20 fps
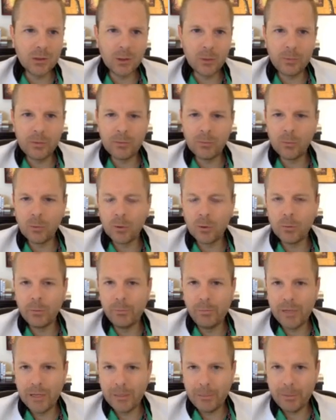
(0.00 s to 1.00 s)
bit more
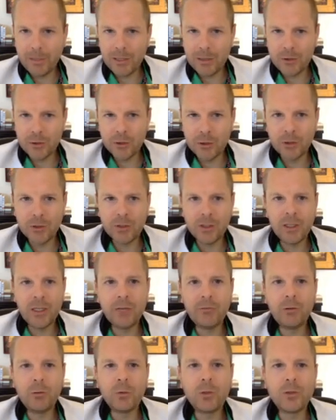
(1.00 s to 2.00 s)
big picture, and
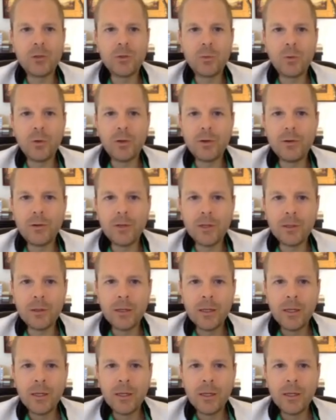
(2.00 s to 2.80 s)
everyone's wondering,